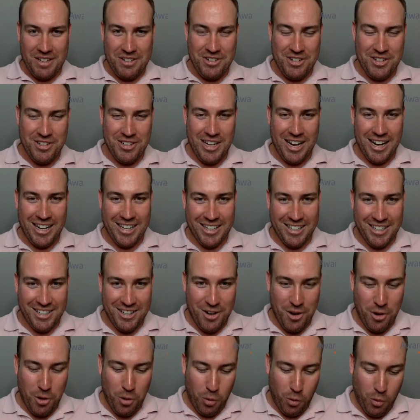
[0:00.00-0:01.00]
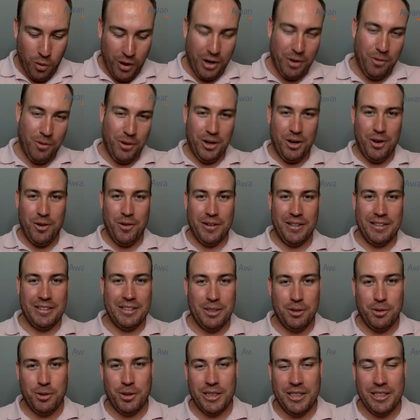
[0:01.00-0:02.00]
She's not going to know where we're going
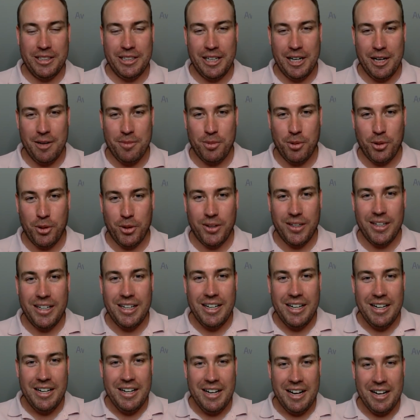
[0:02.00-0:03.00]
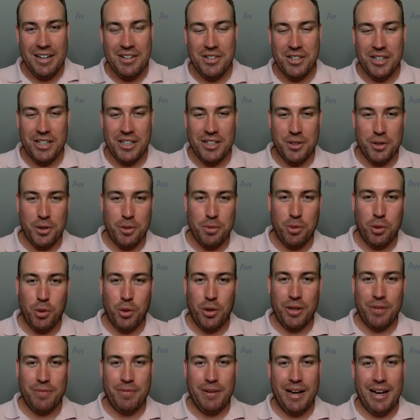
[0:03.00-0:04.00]
until we're in the airport and she gets her
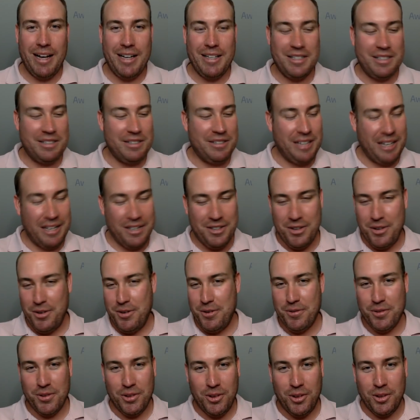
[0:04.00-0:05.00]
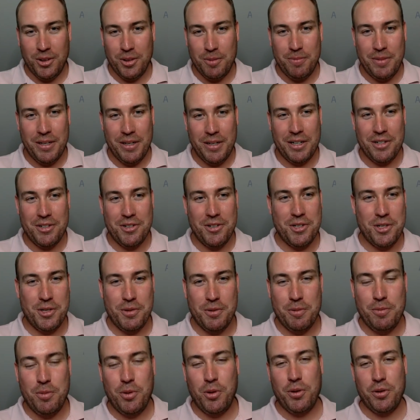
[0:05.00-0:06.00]
boarding pass. Stay tuned for all the pictures and
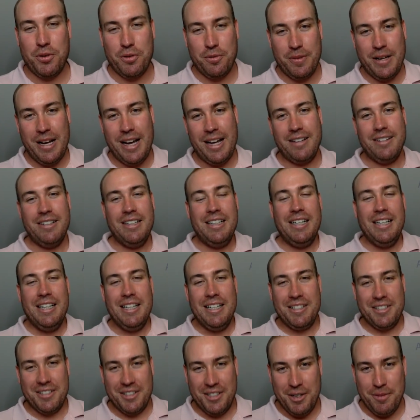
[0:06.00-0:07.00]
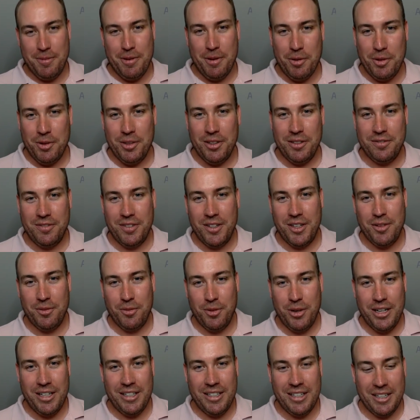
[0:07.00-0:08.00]
reports from that. It's going to be a really fun
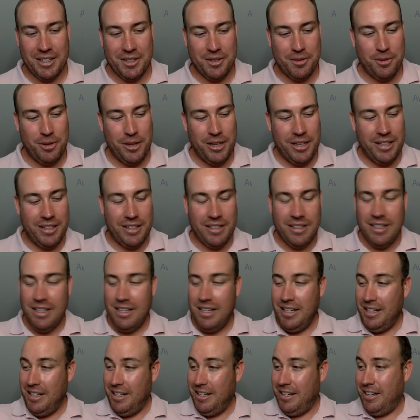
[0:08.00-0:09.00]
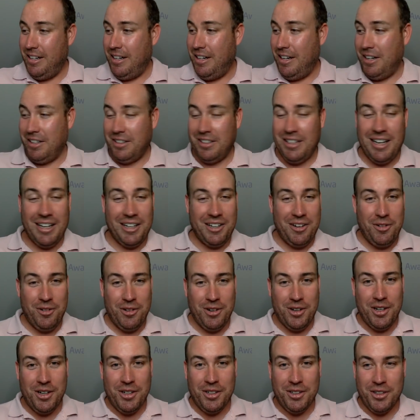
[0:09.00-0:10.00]
week next week. A lot
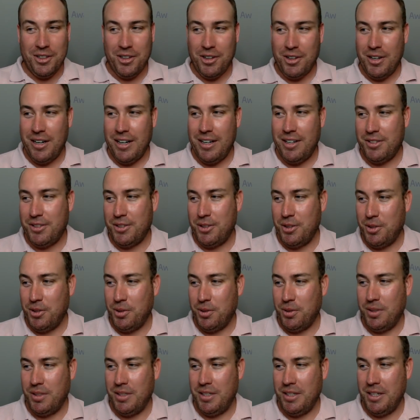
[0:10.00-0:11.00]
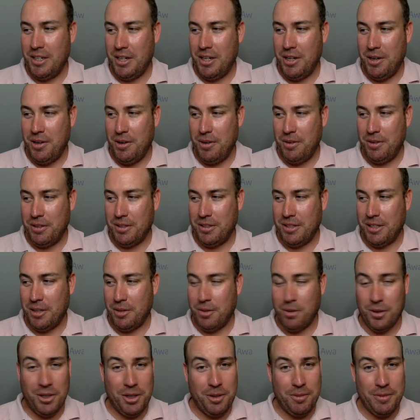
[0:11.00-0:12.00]
going on in the Kerr household. It looks
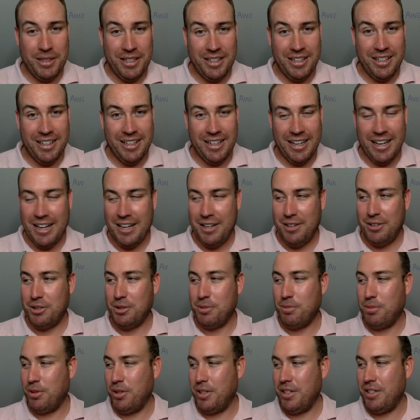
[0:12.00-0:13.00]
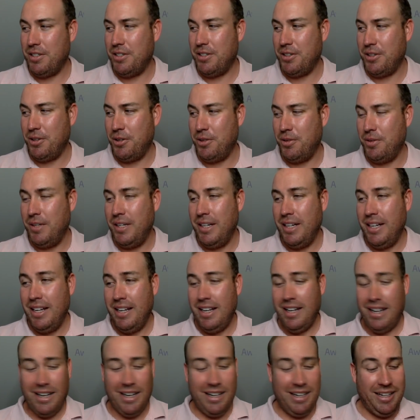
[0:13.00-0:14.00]
like we're going to be getting a house pretty soon.
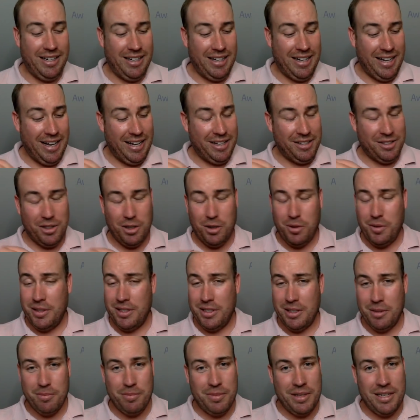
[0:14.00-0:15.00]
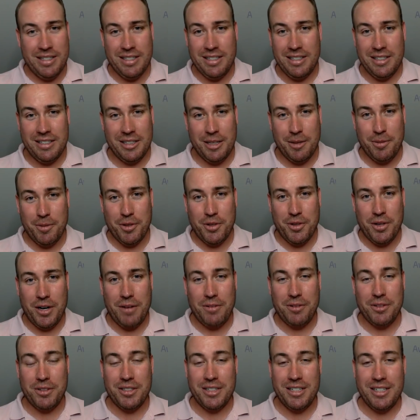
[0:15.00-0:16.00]
And as always, a busy summer
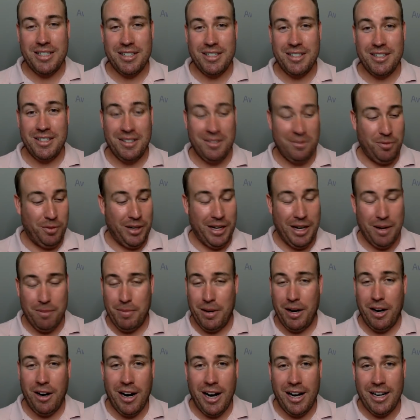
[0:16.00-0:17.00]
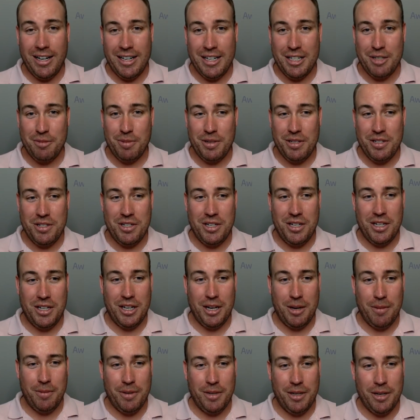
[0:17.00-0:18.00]
travel season. We got Marriott and SPG
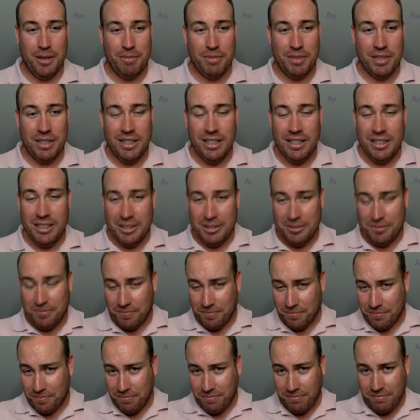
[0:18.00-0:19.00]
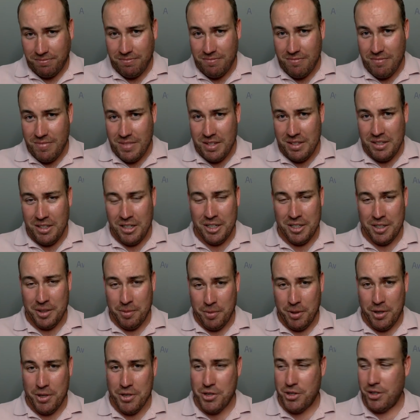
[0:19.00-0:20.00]
coming up. The
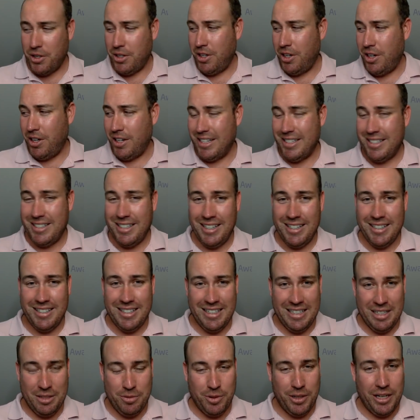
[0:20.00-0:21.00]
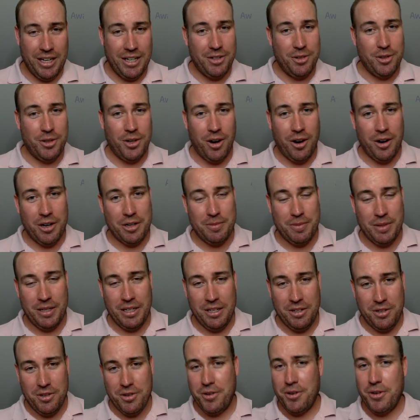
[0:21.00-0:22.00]
merger on August 18th. We got new cars
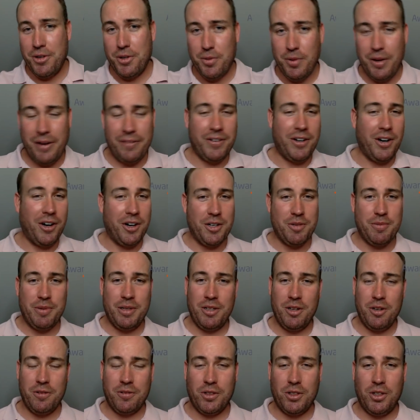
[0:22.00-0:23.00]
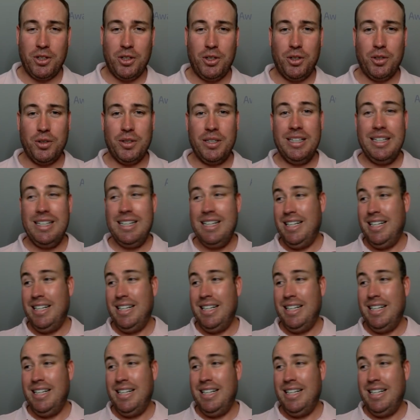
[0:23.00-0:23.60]
being introduced. We have cars being overhauled.